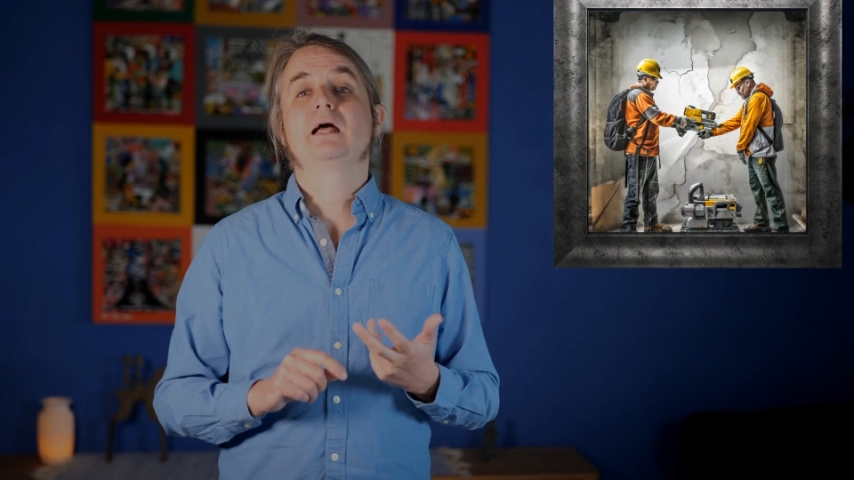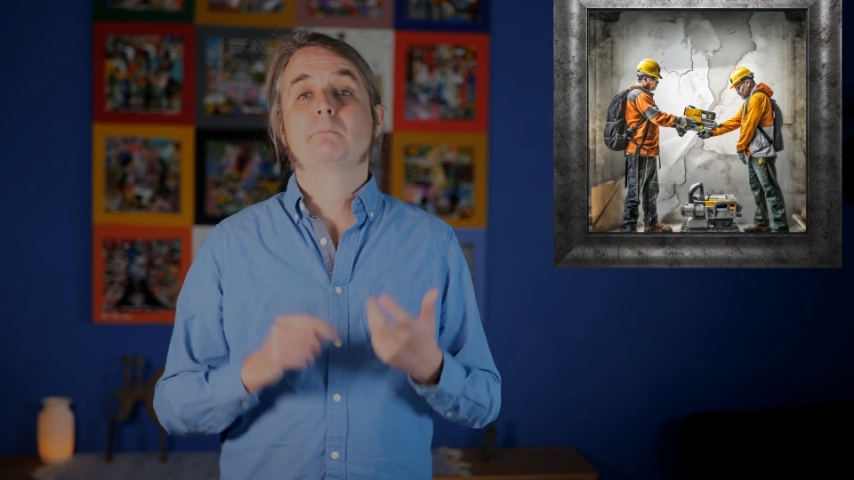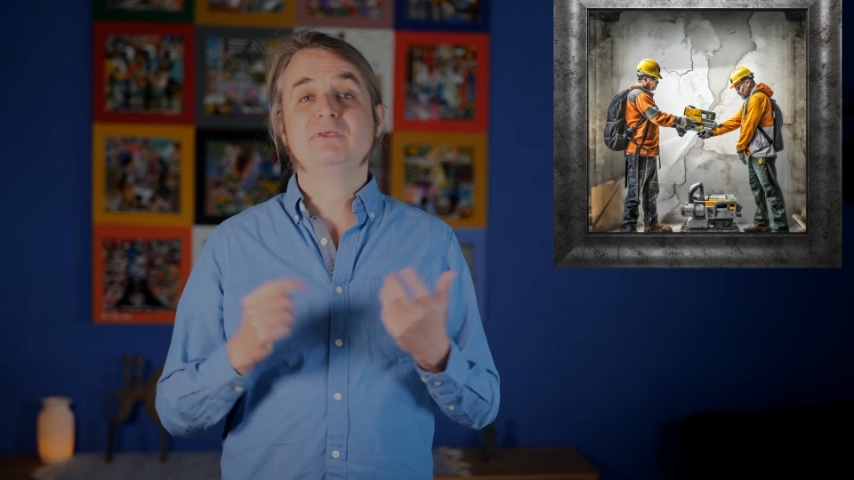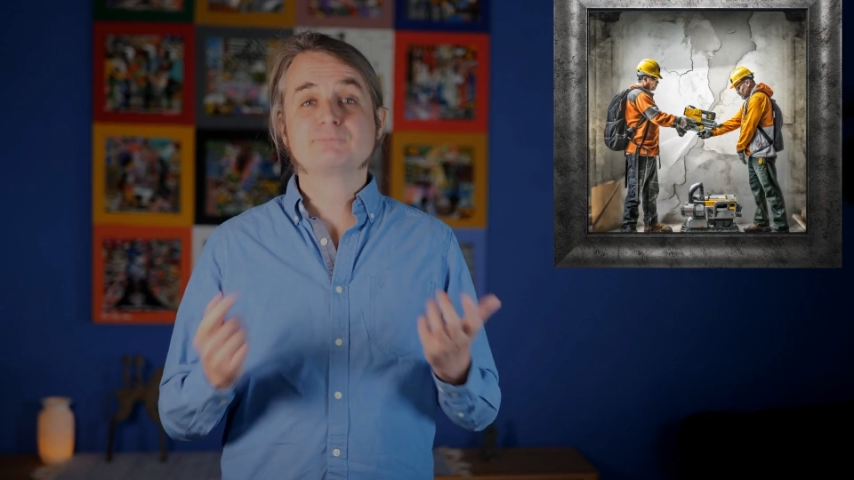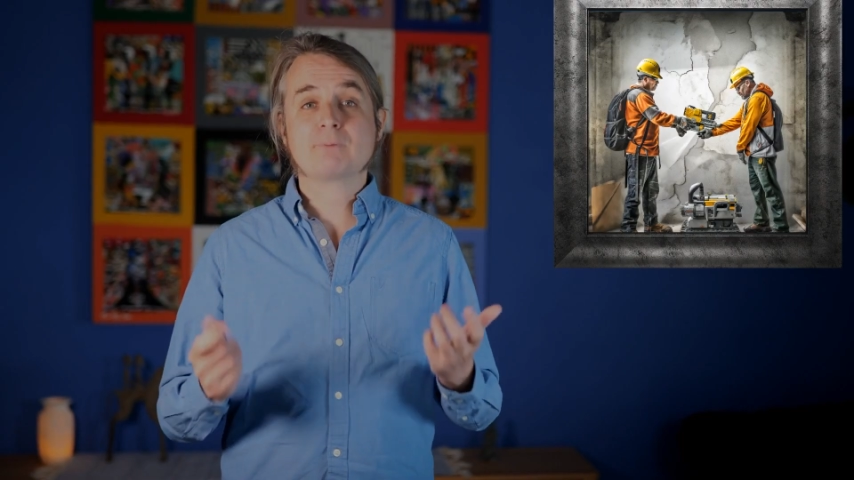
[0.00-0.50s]

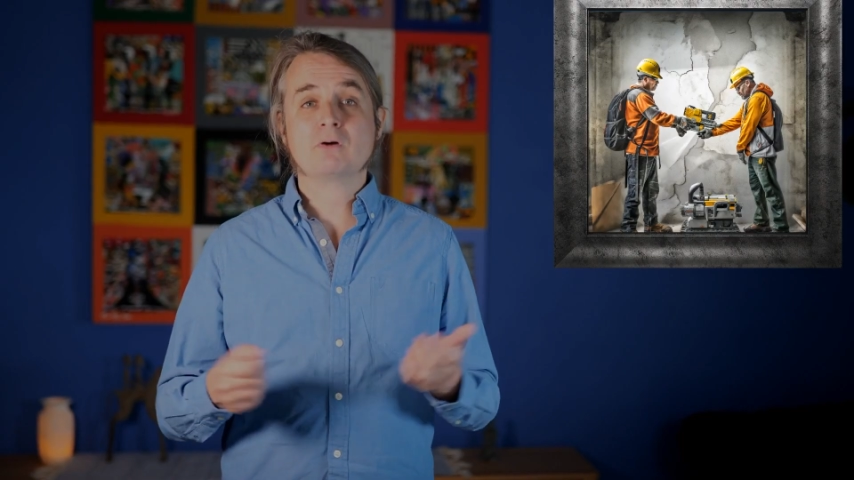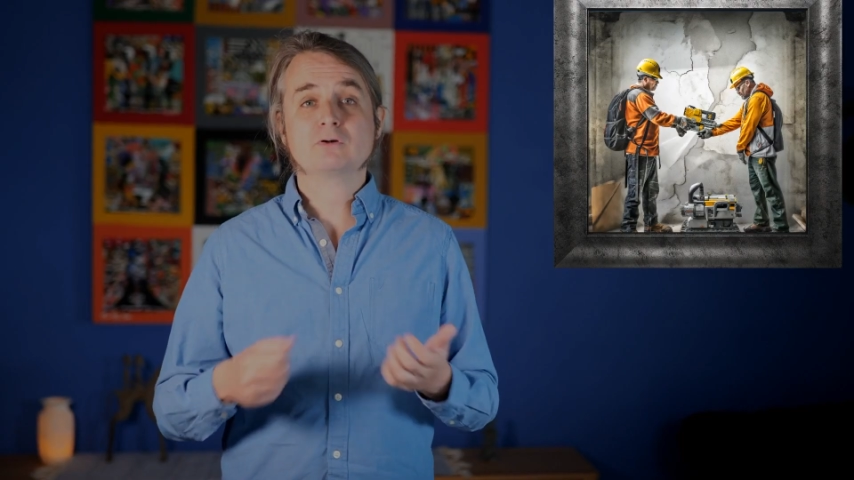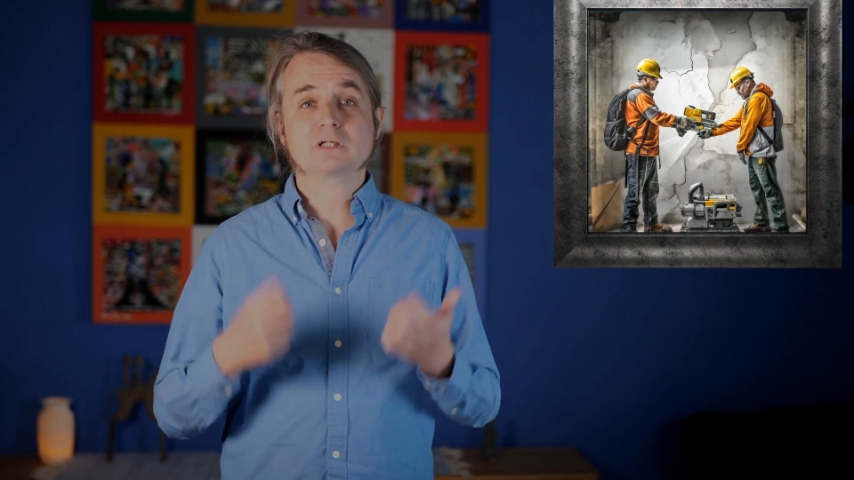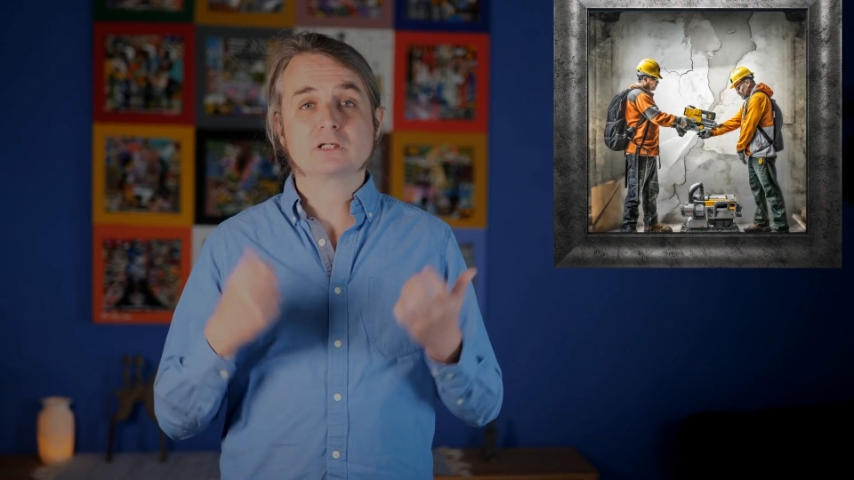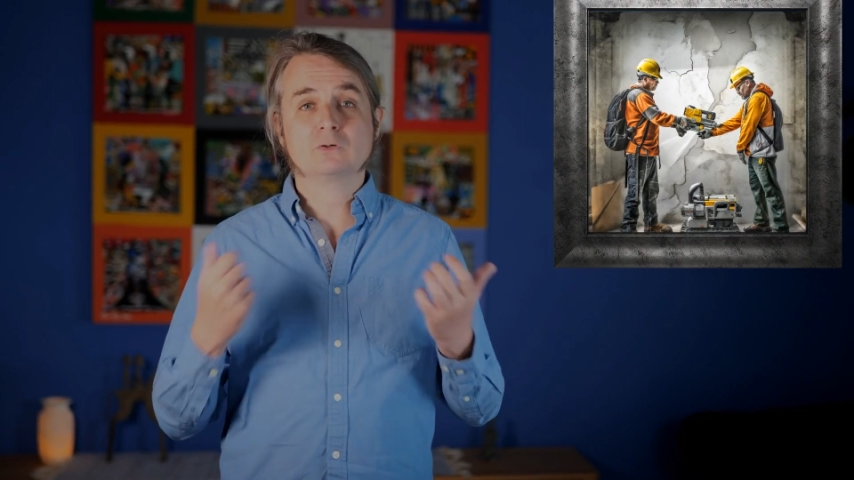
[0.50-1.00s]
bespoke
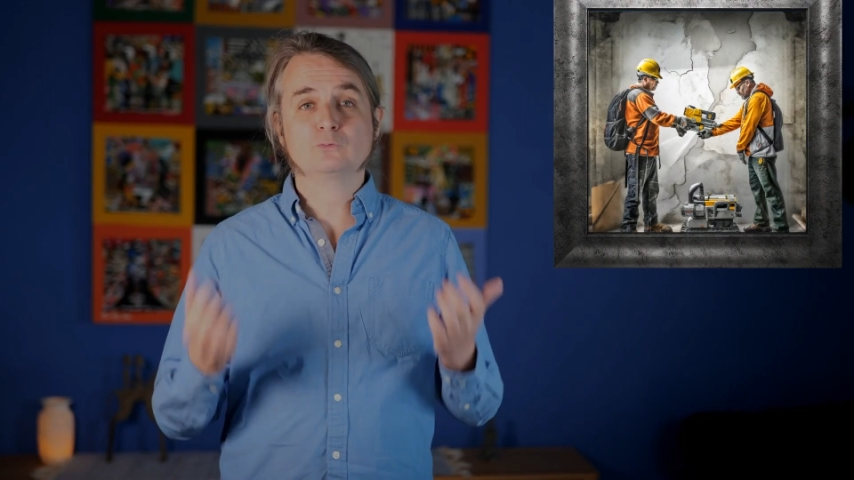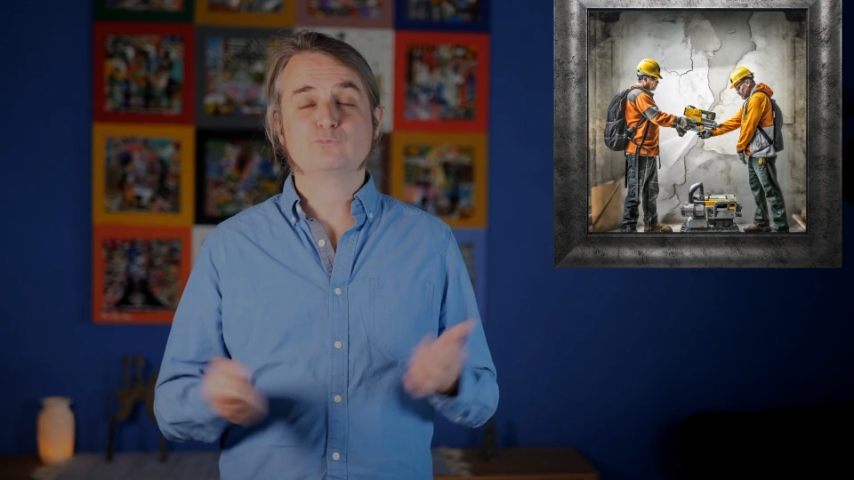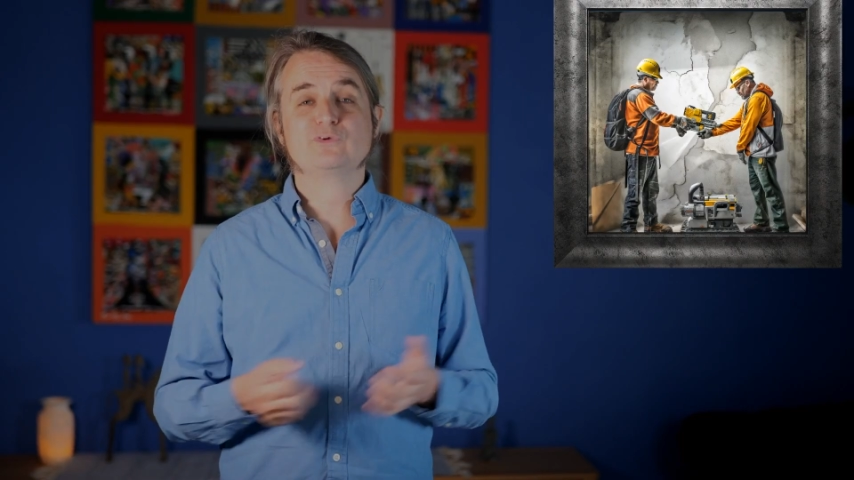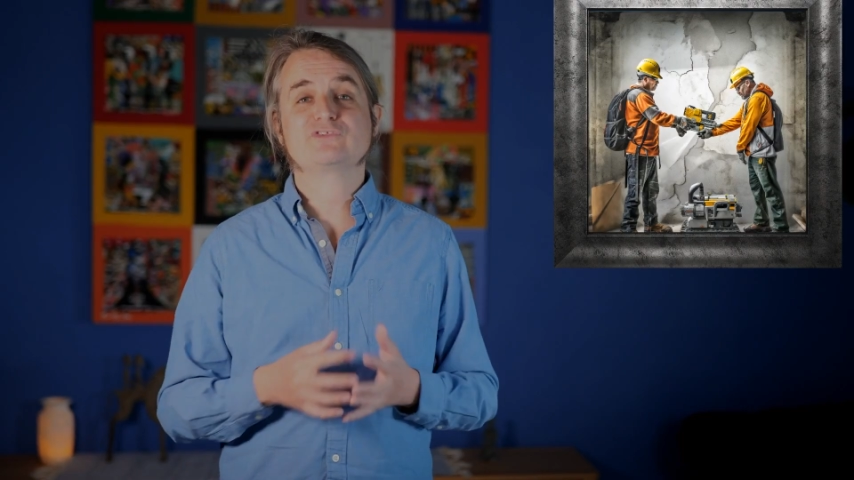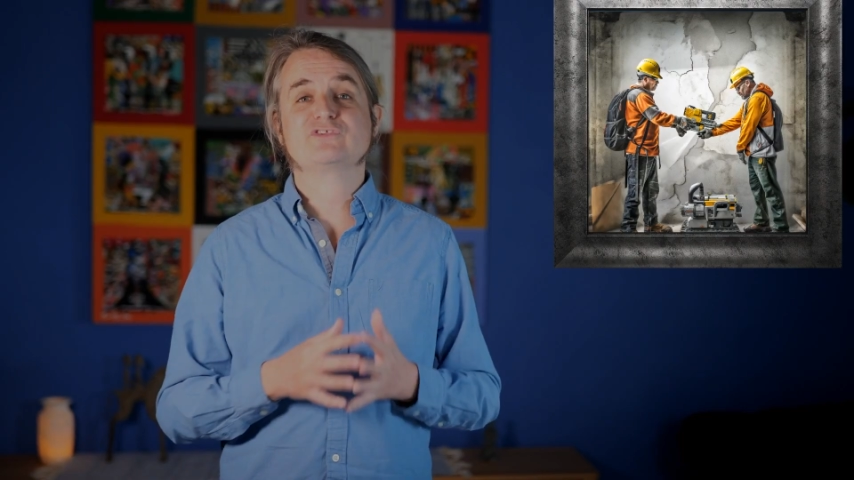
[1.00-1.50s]
code
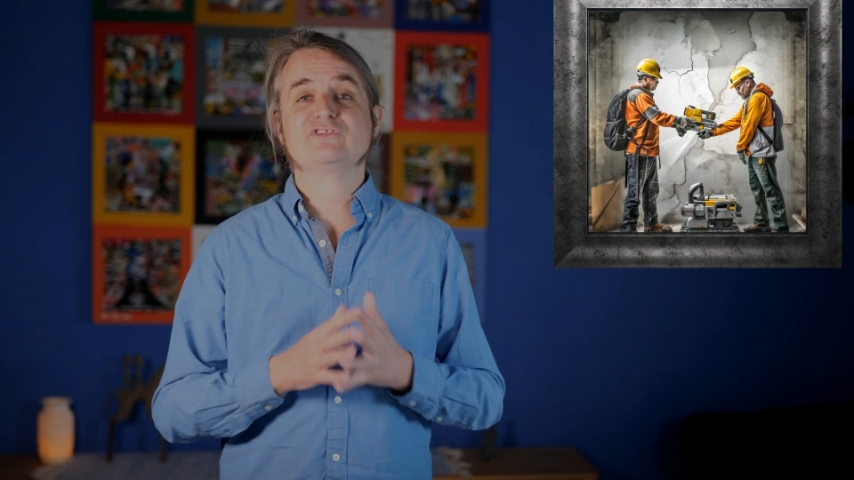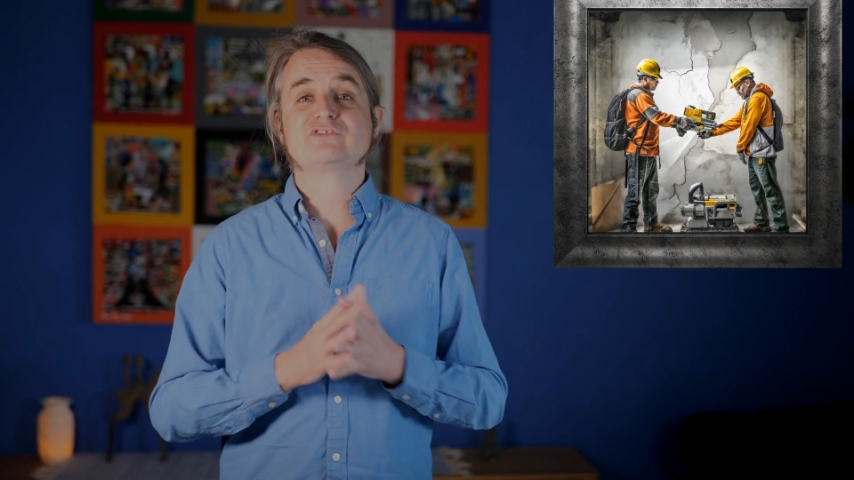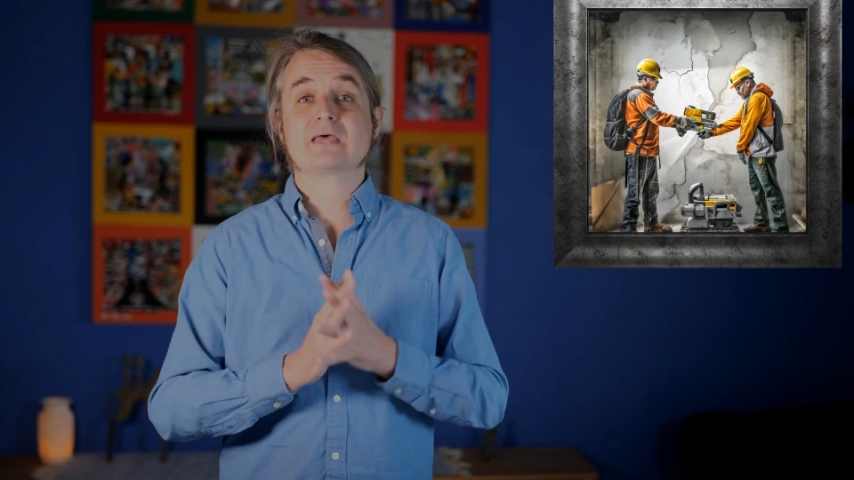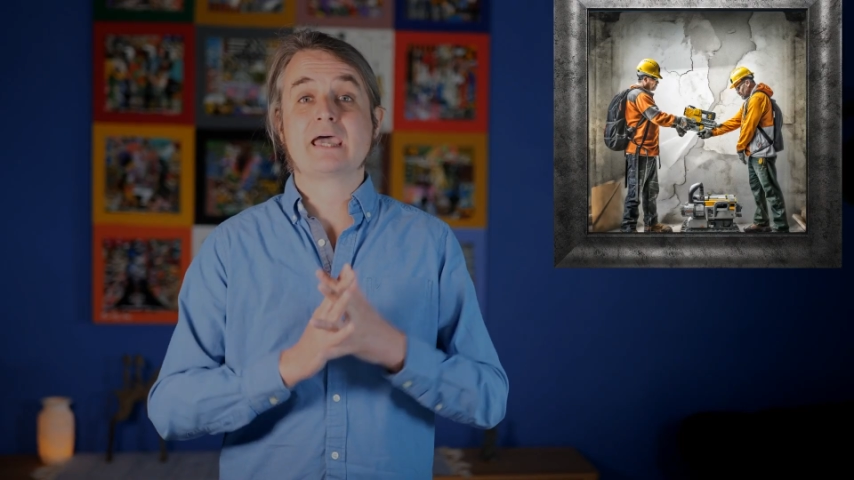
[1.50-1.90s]
fixes